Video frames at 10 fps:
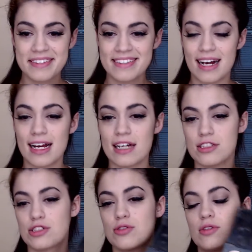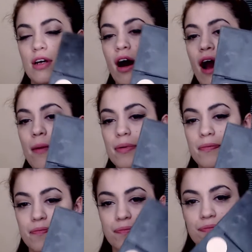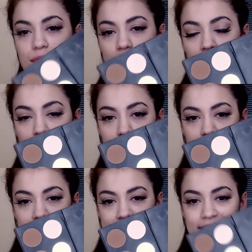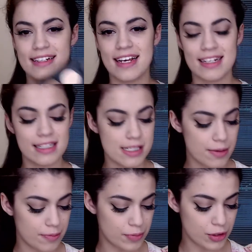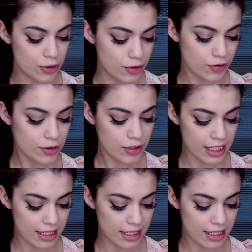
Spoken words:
I understood the hype. I really did. It is beautiful.